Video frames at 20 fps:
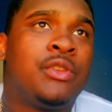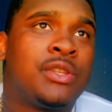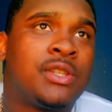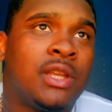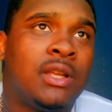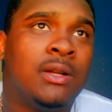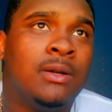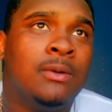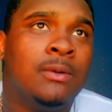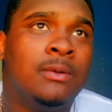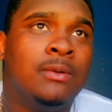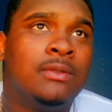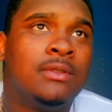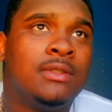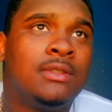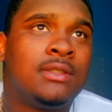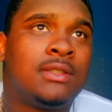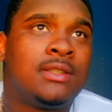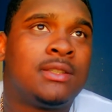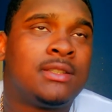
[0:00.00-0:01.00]
So,
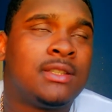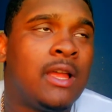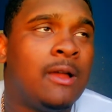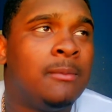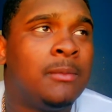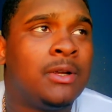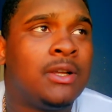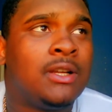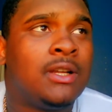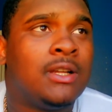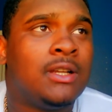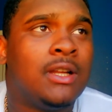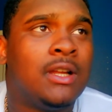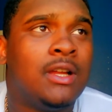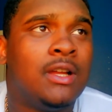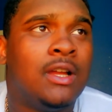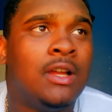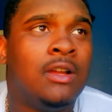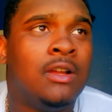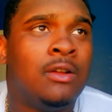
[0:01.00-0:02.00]
summer
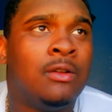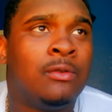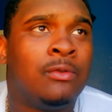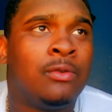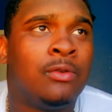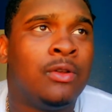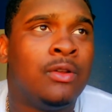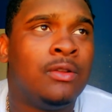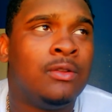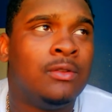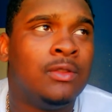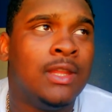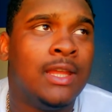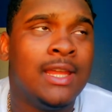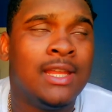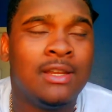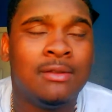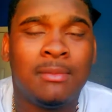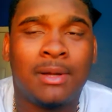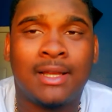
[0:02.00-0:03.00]
of
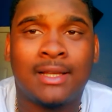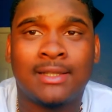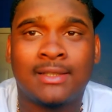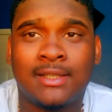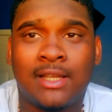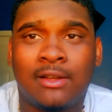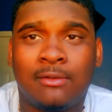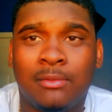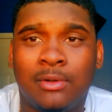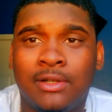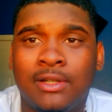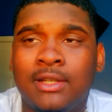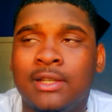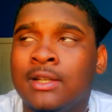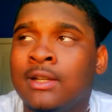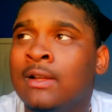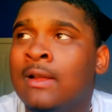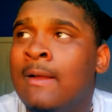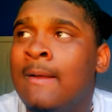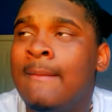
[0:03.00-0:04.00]
the end of my sophomore
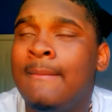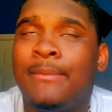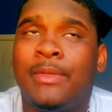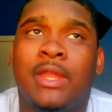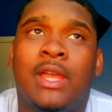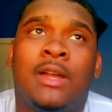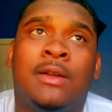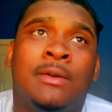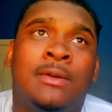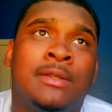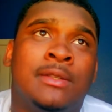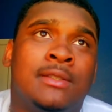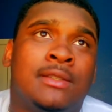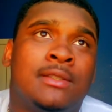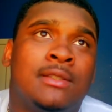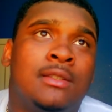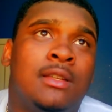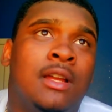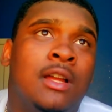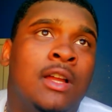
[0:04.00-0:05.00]
year, I
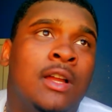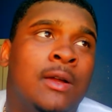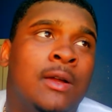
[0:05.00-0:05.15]
was